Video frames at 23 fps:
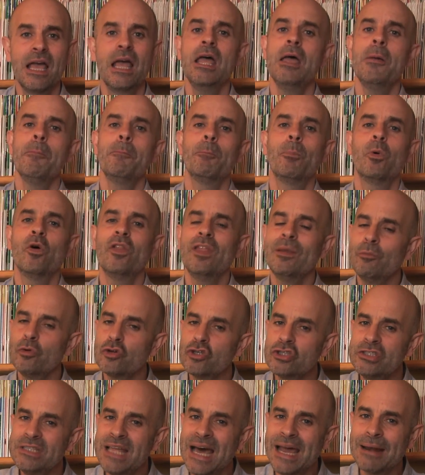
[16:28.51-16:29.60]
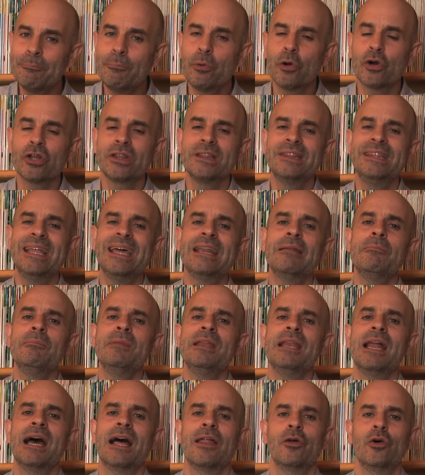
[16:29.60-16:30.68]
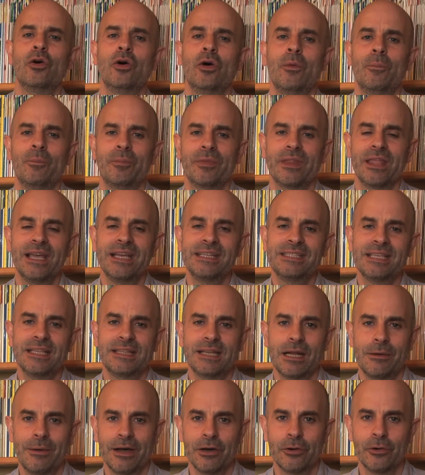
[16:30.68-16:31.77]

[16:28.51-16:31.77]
and some students can recall words with 4 letters while